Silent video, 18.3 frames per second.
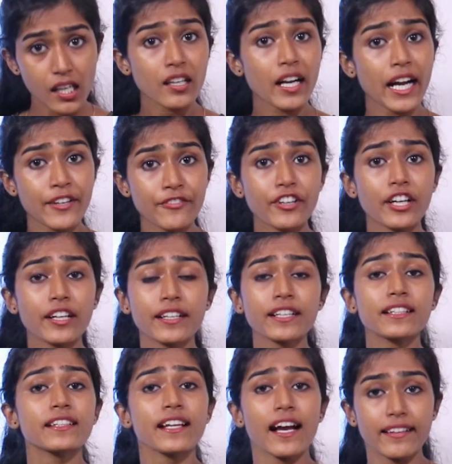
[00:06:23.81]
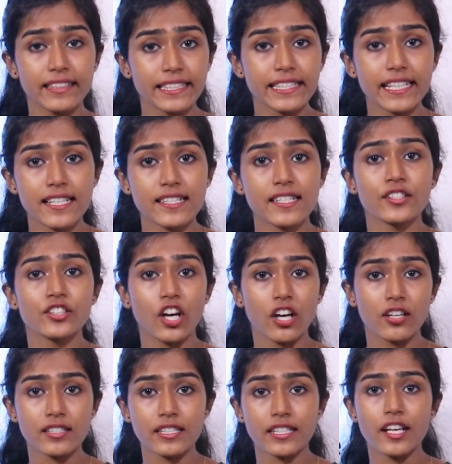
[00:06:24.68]
converting the ideas and
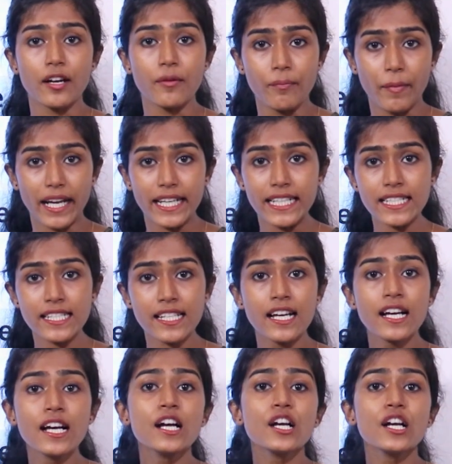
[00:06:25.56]
thoughts in our minds